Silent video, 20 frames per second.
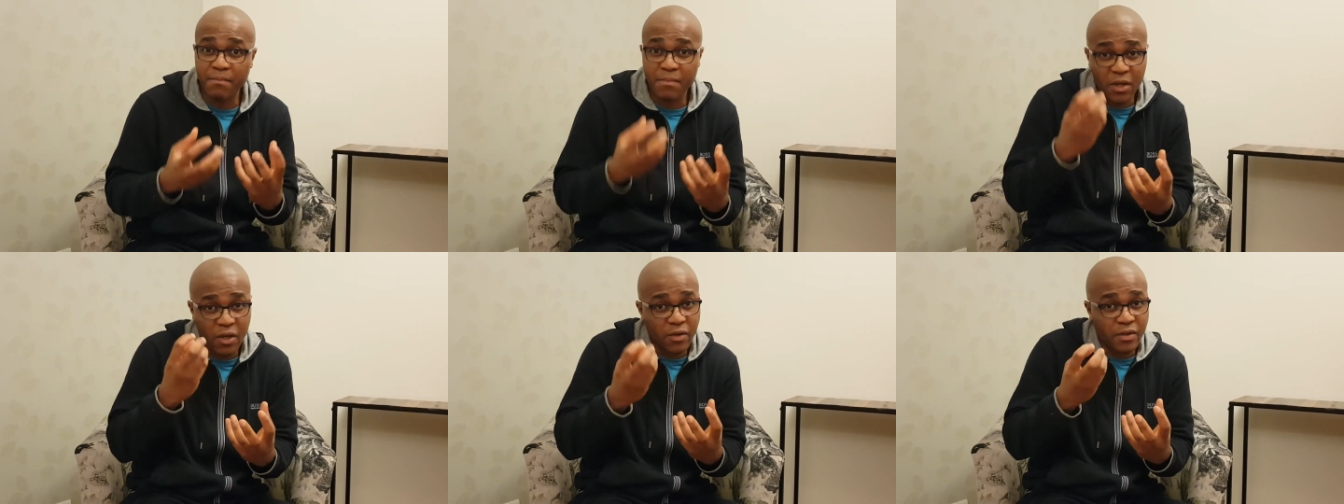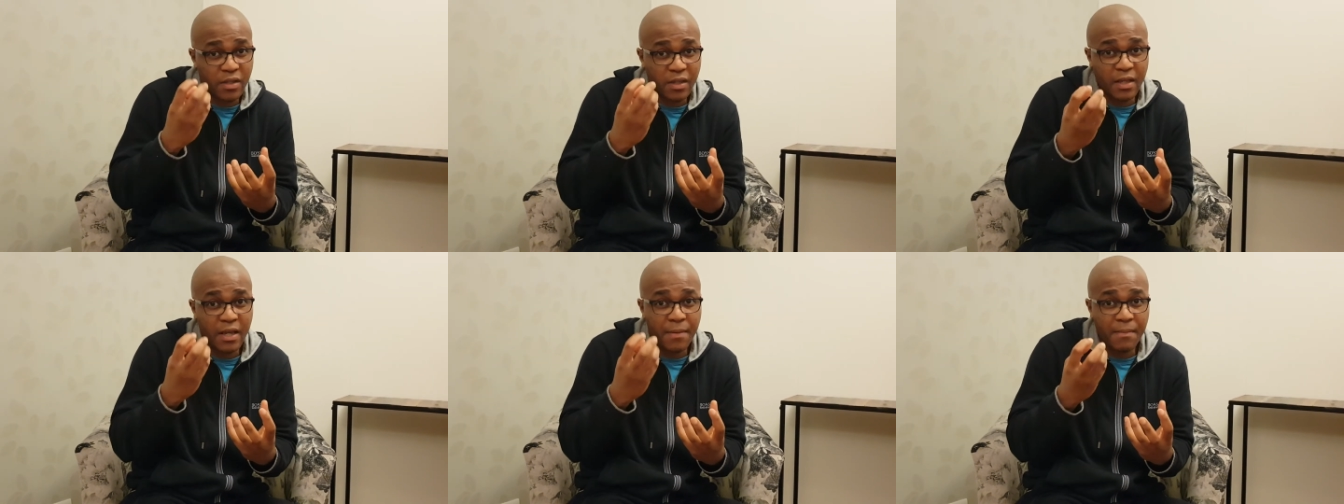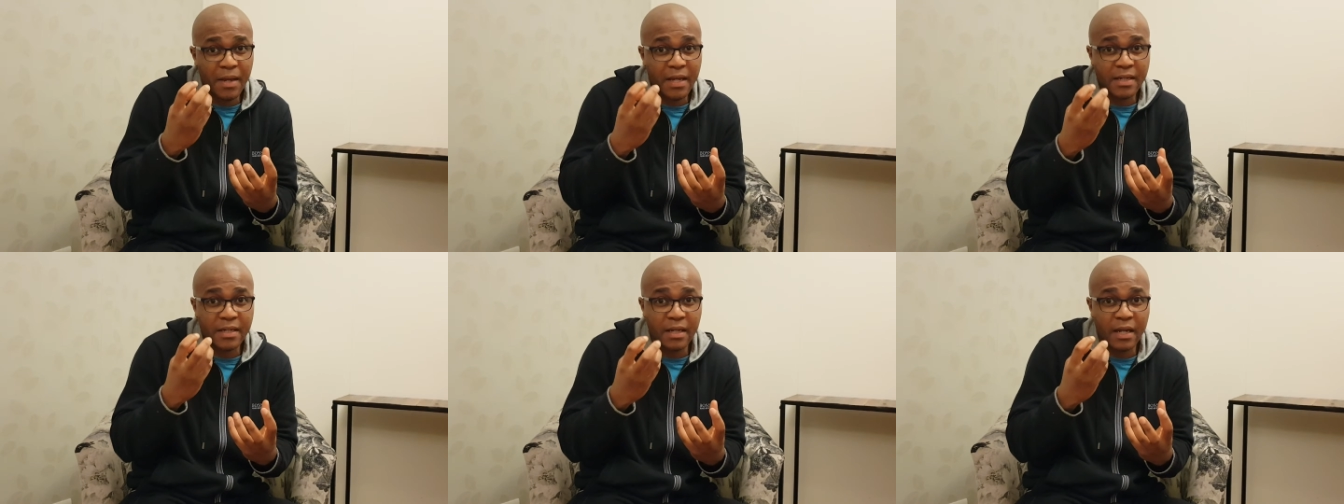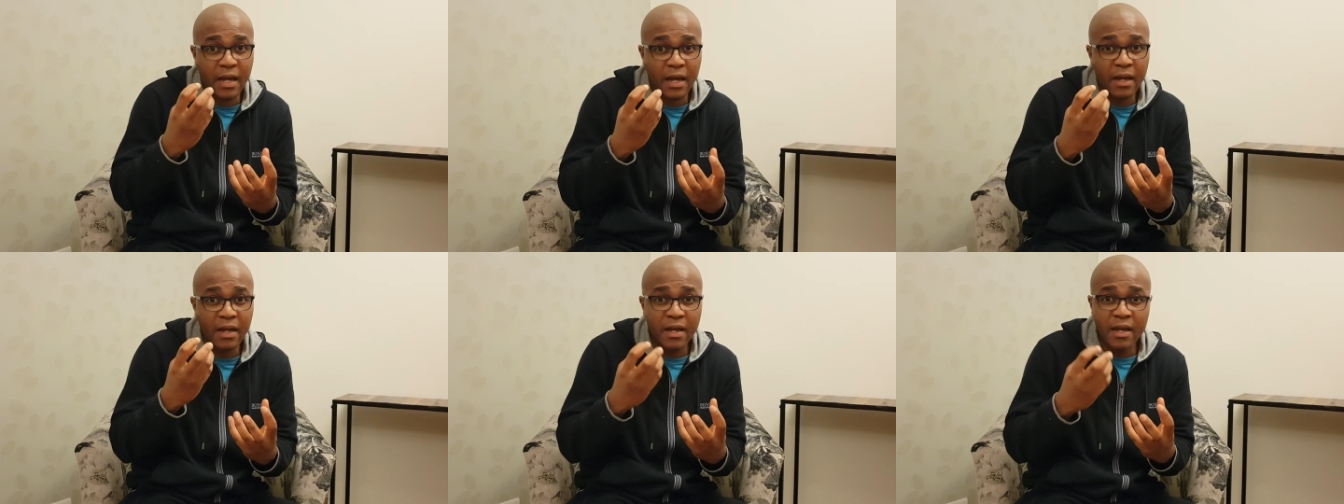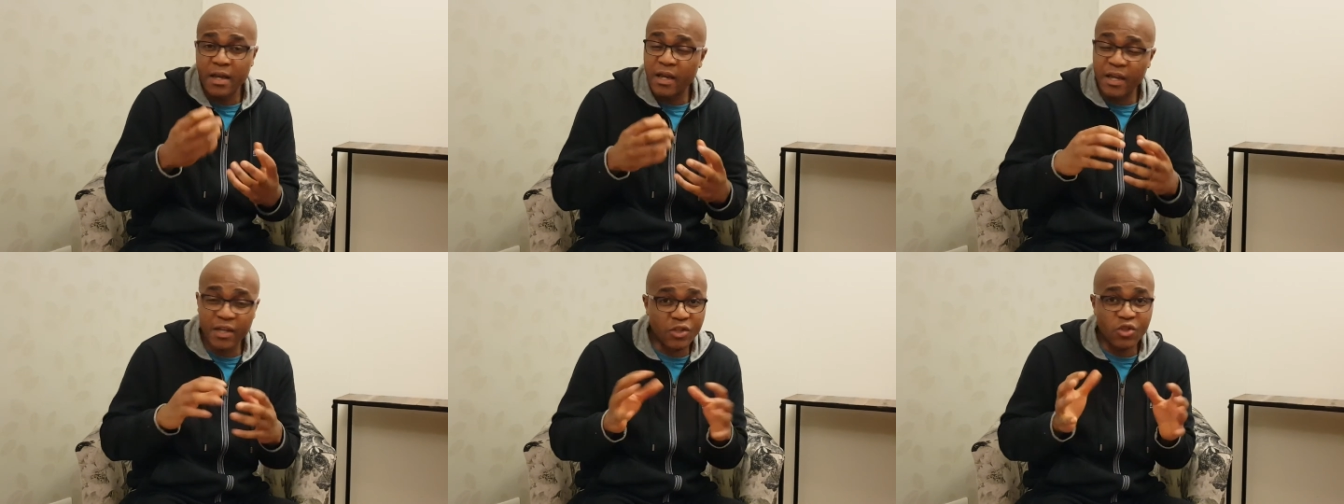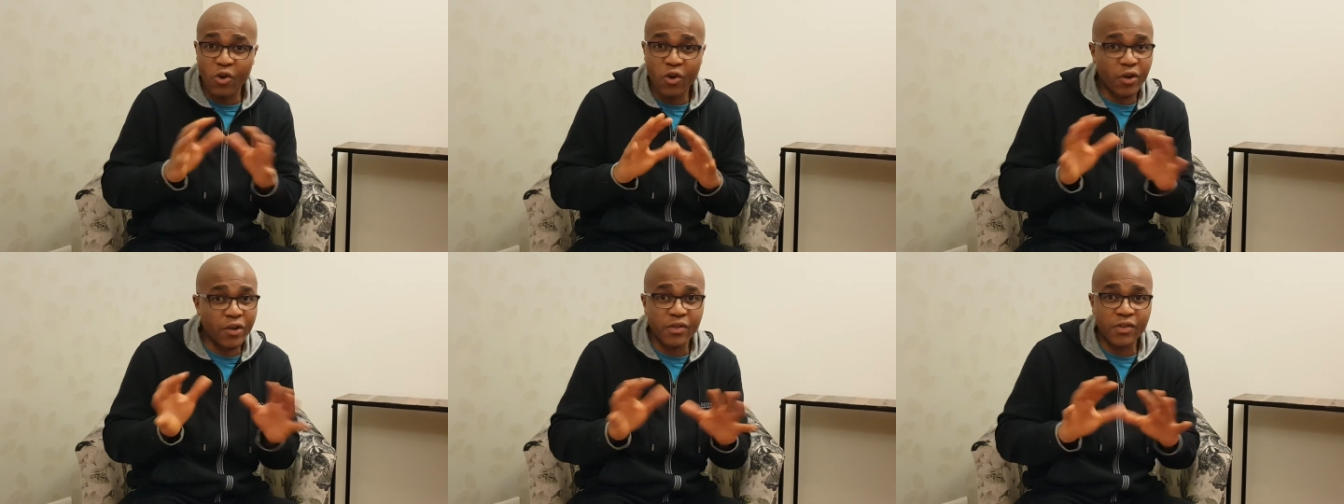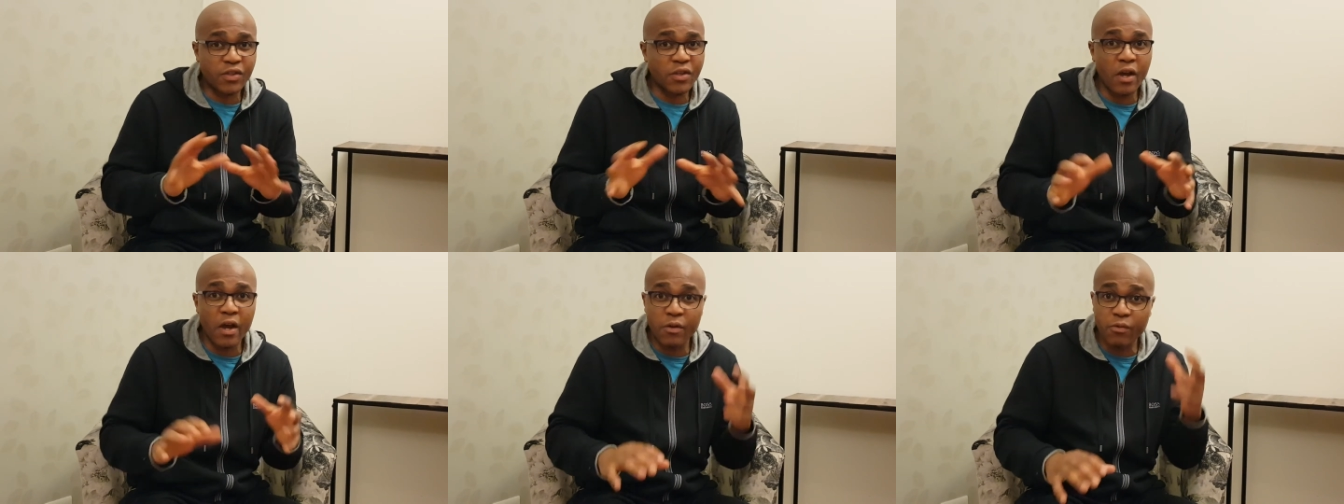because of the amygdala, is not
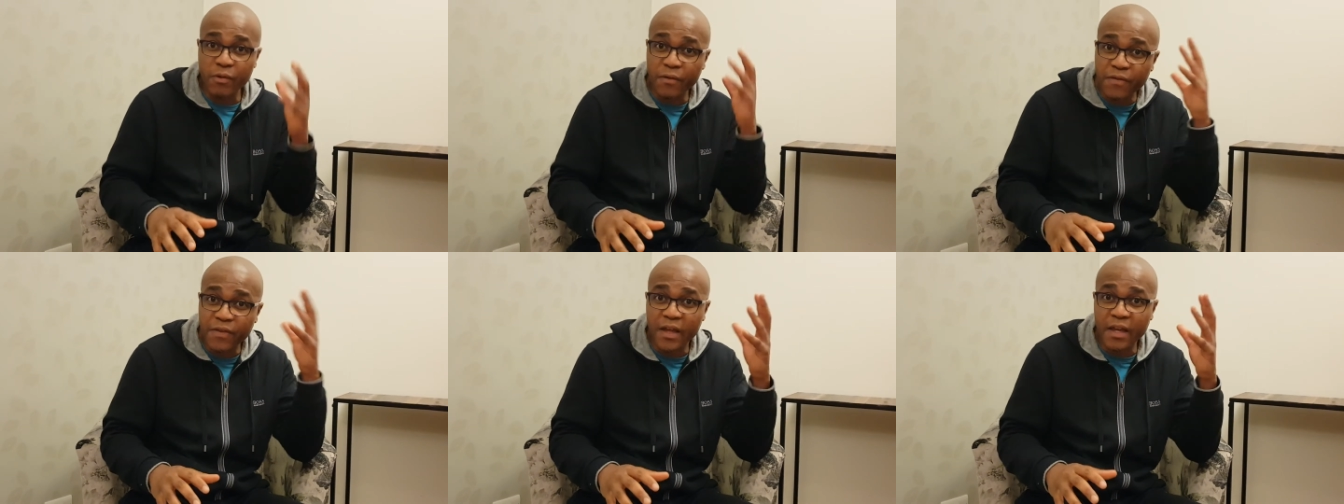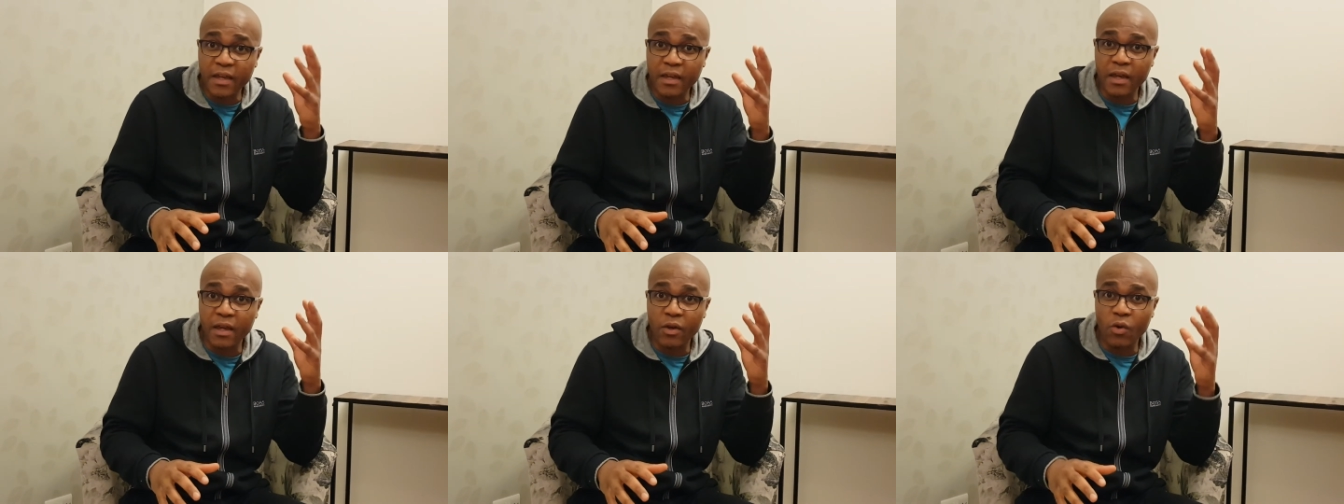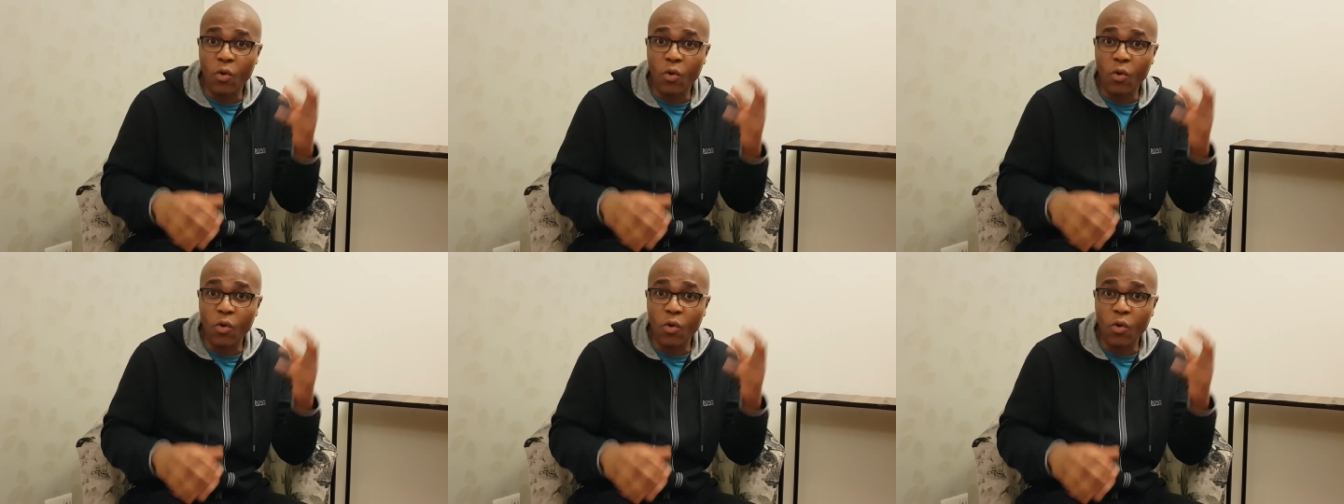concerned with thinking.